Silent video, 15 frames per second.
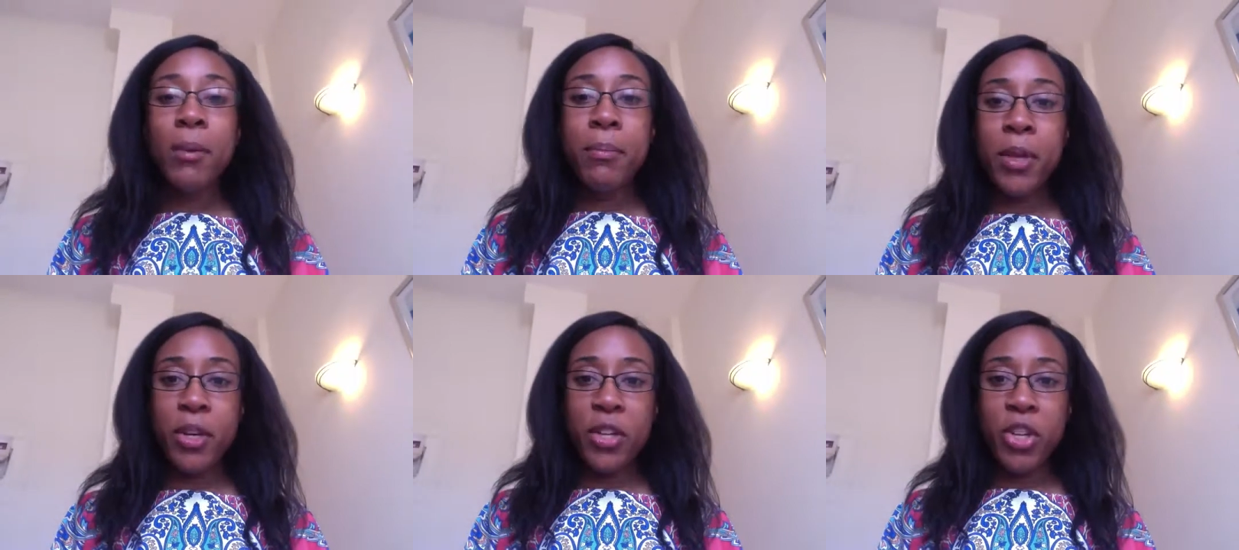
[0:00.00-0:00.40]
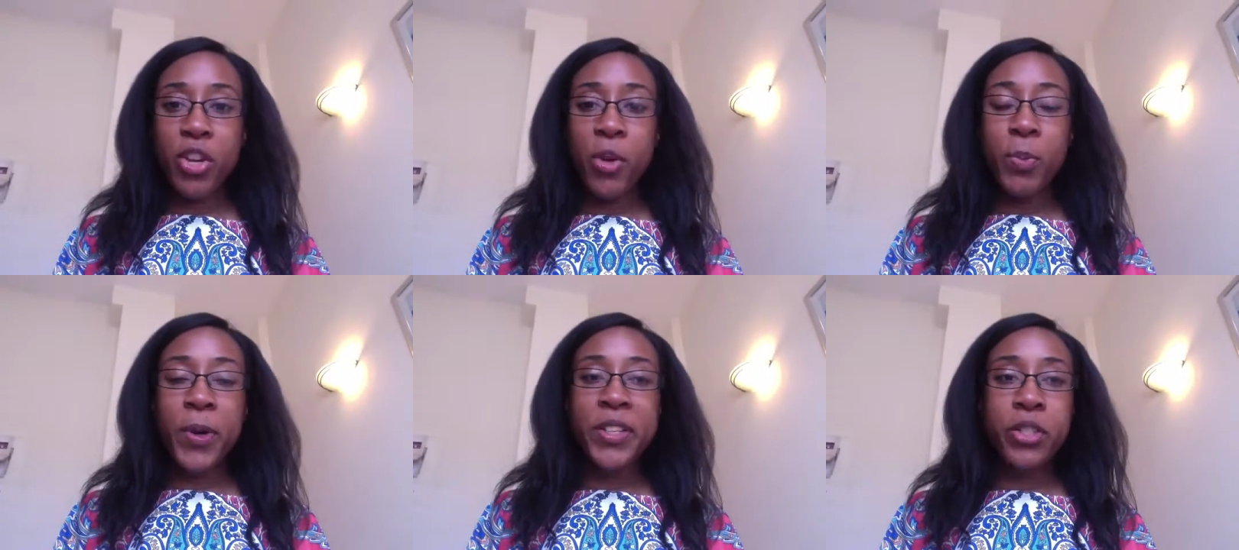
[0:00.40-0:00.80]
but in
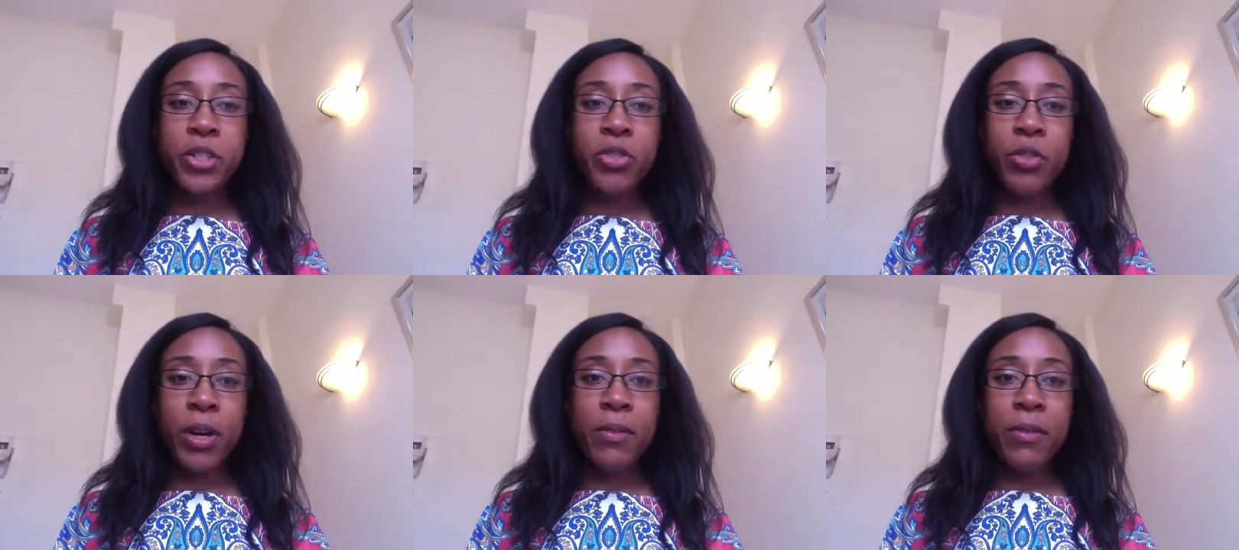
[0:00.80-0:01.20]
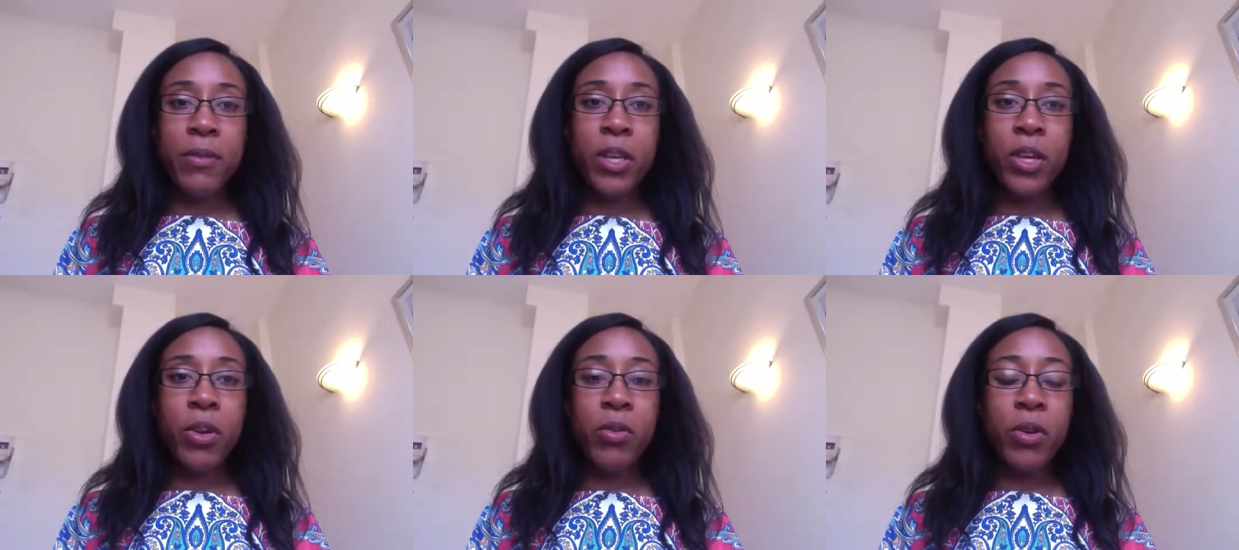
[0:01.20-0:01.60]
Europe, when you're
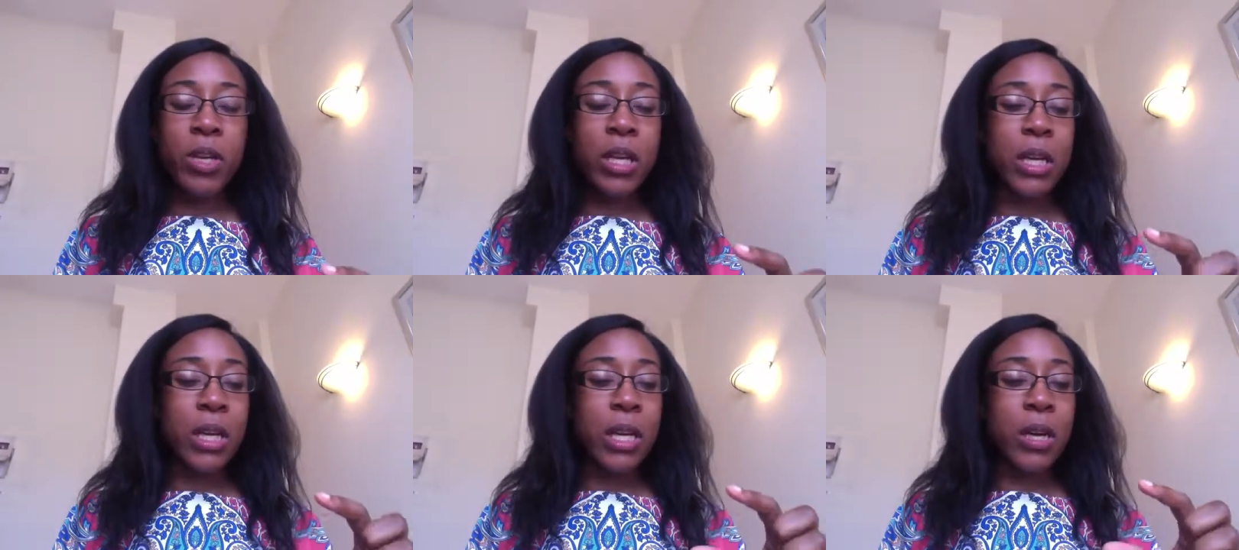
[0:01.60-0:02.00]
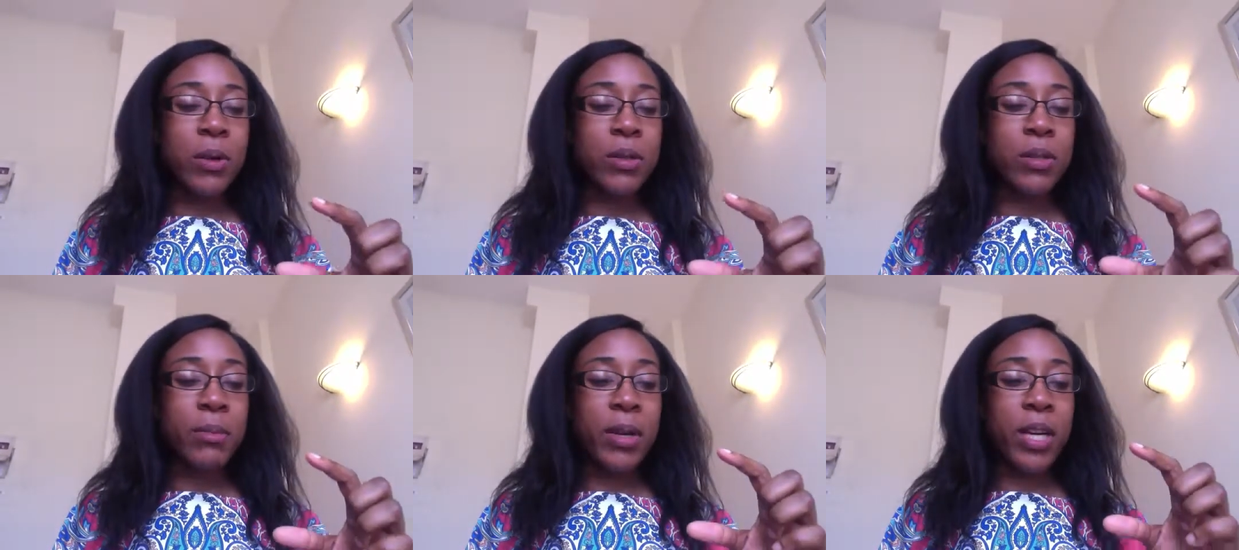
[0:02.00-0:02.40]
traveling, you're only
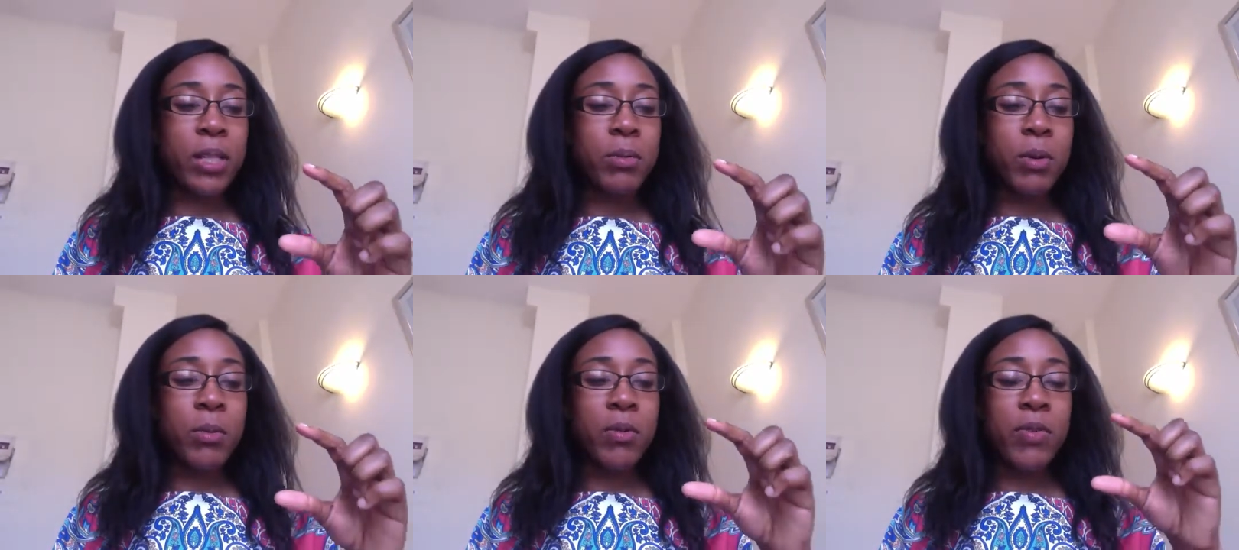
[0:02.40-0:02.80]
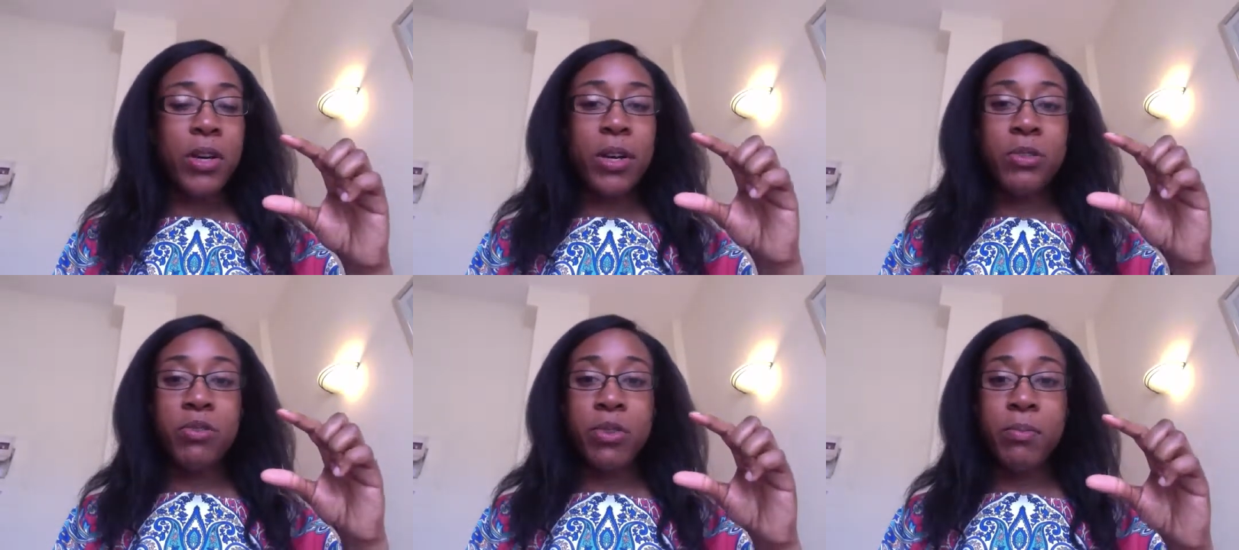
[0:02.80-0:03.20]
allowed a maximum of
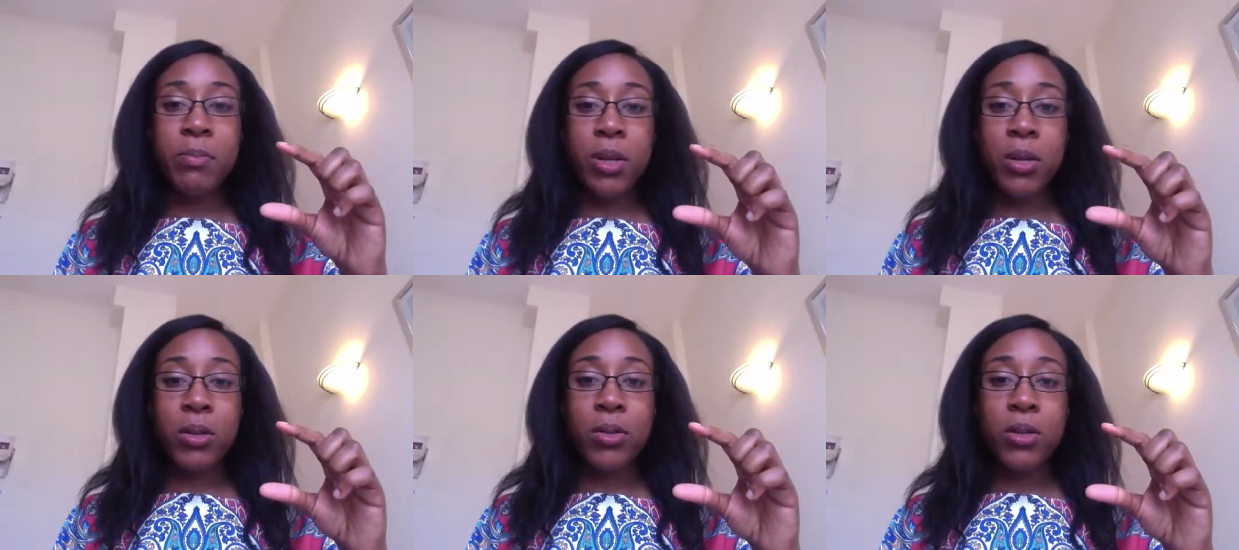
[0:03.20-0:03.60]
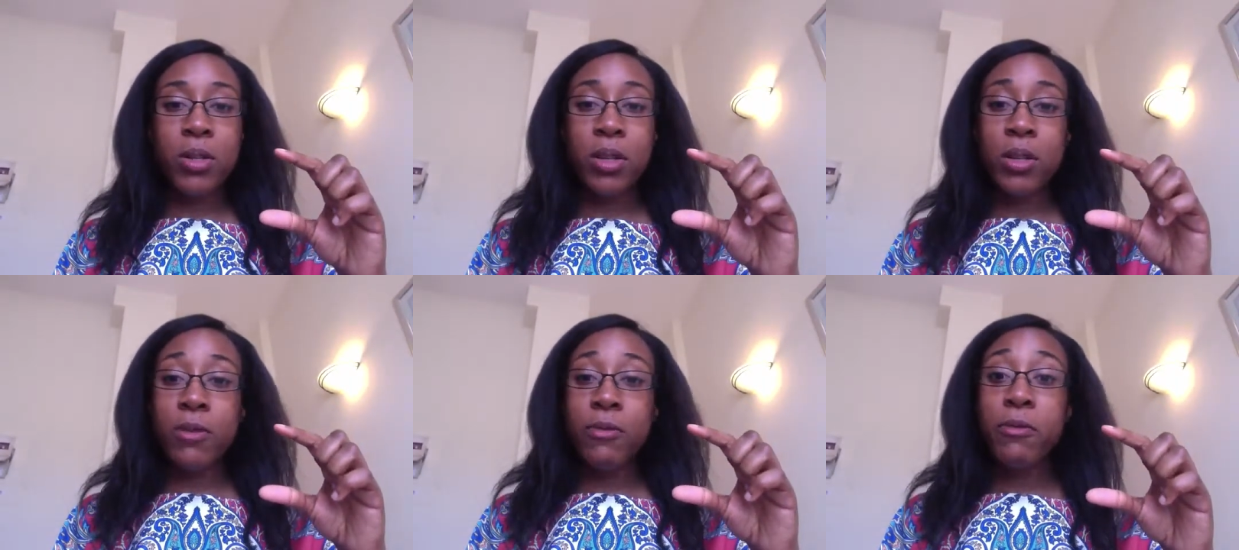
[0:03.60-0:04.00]
100 mils
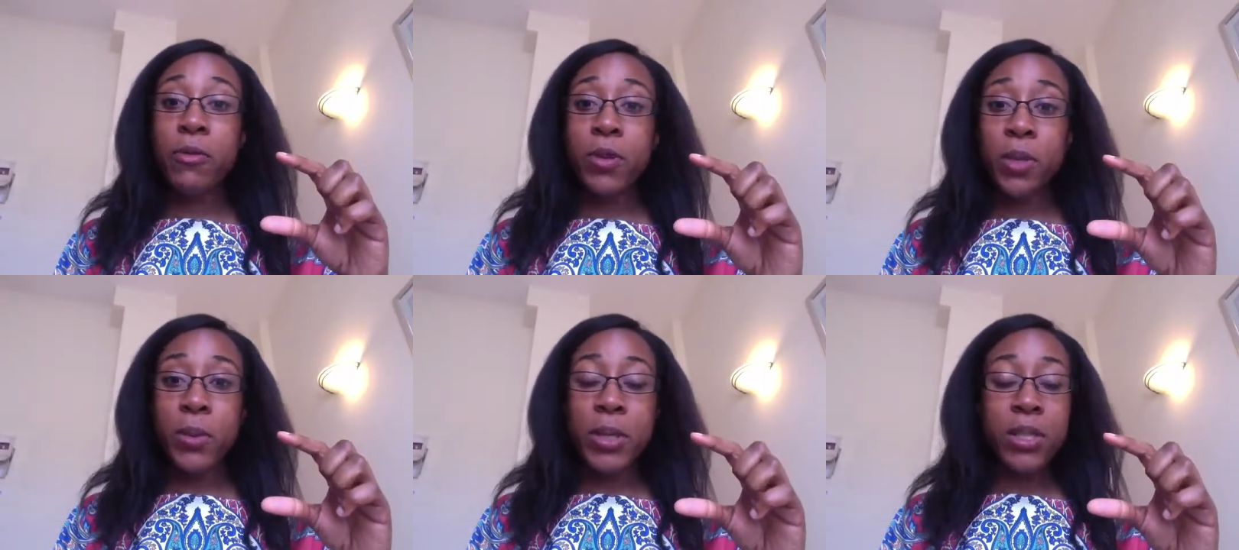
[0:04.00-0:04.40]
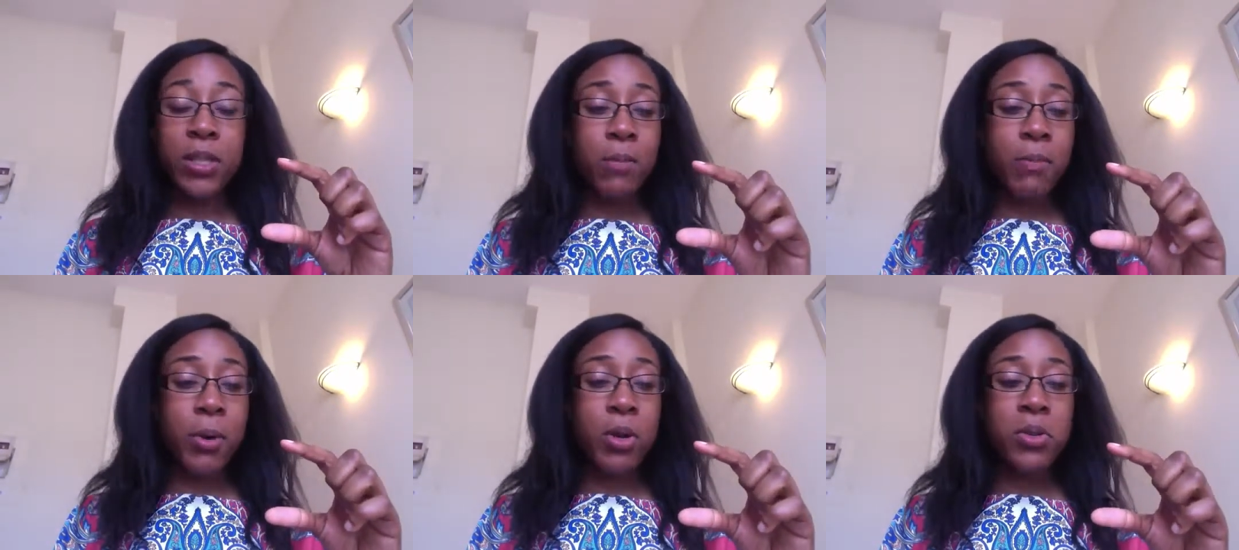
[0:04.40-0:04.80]
of fluid in
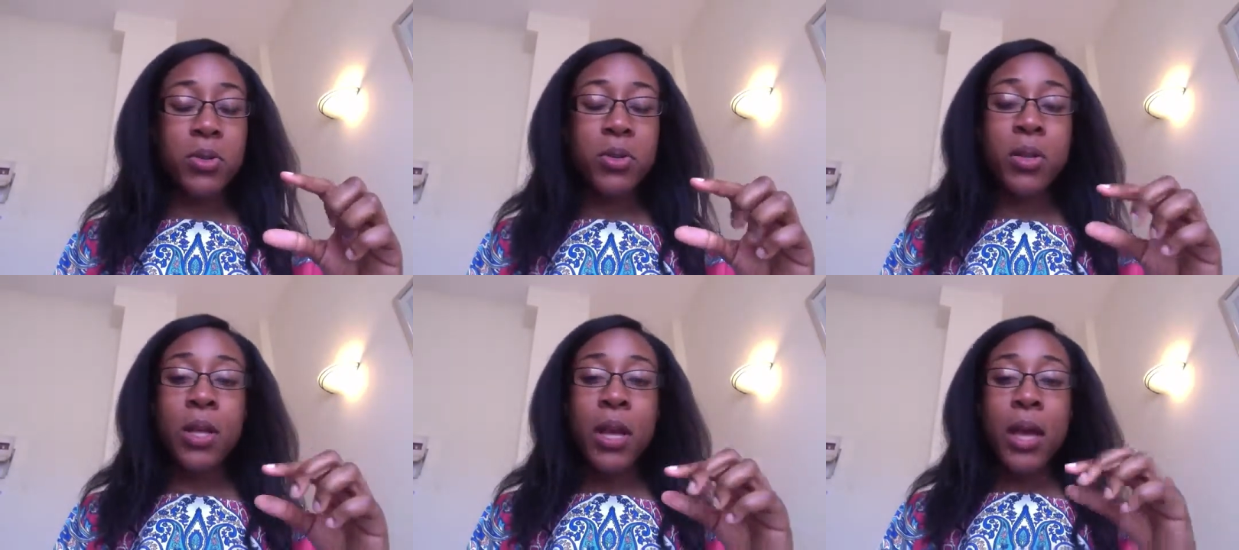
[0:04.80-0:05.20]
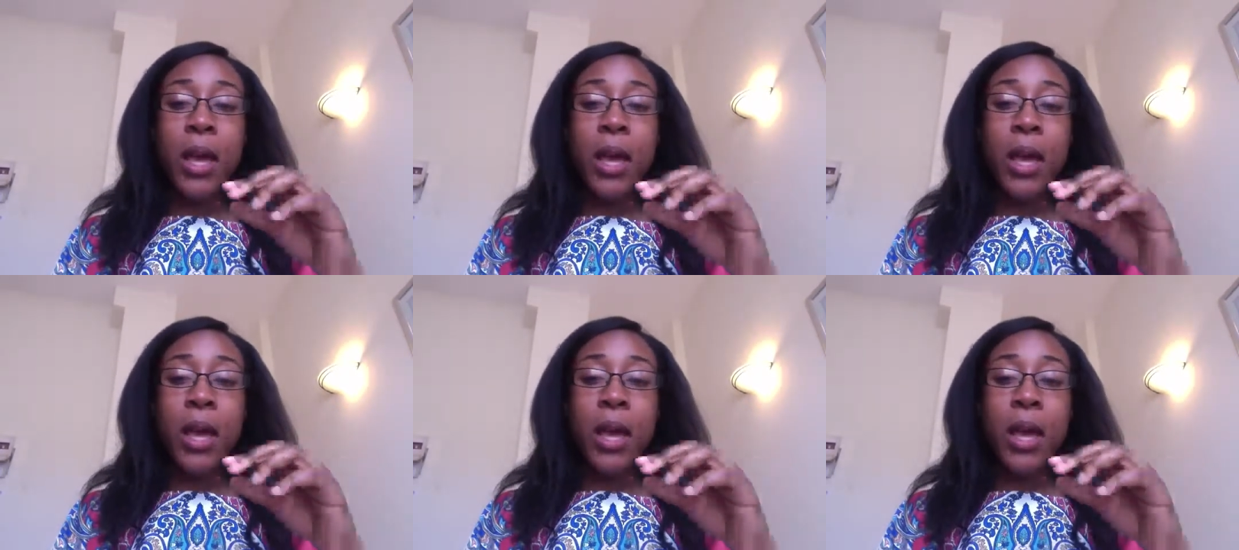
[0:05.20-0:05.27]
a bottle,